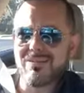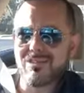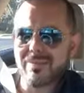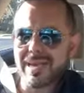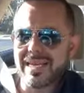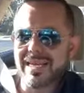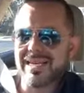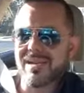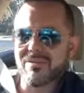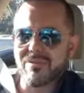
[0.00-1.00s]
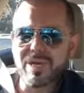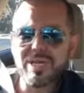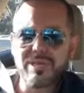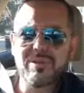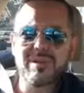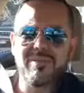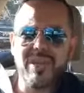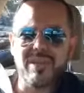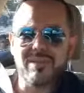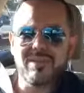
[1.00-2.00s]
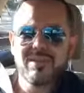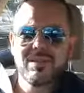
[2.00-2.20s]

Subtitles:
to make it a really good event.